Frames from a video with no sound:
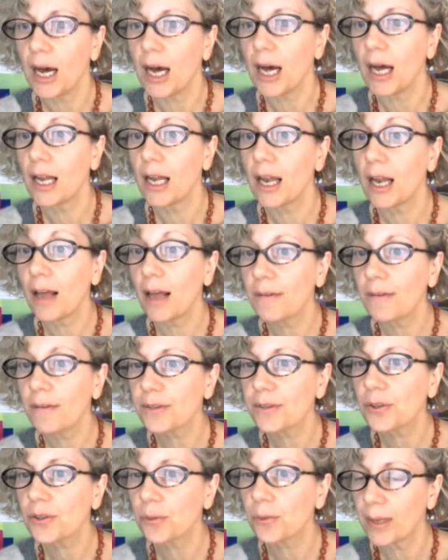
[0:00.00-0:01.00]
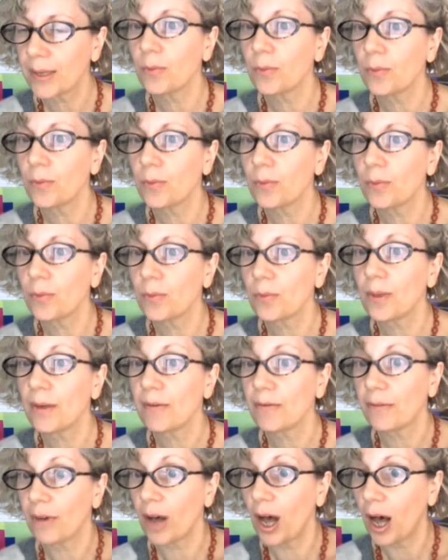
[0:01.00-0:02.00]
a love script with
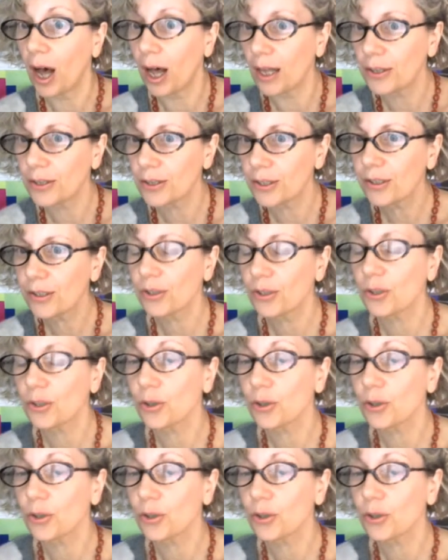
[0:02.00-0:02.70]
others,